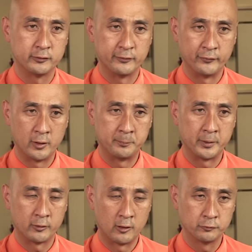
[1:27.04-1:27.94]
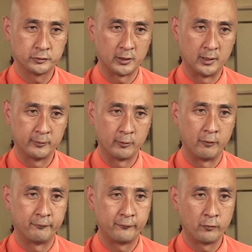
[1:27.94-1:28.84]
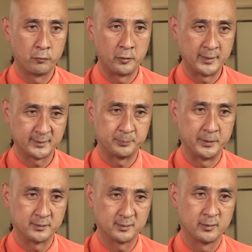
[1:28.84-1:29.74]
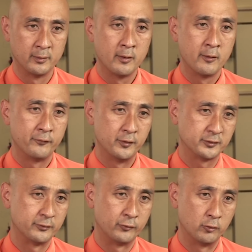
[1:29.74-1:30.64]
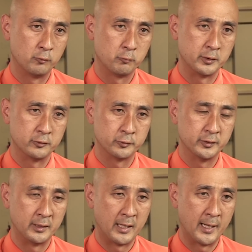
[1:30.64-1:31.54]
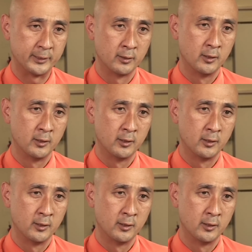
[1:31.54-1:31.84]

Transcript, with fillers: to develop a culture of 4 aspects. First of all, we're looking at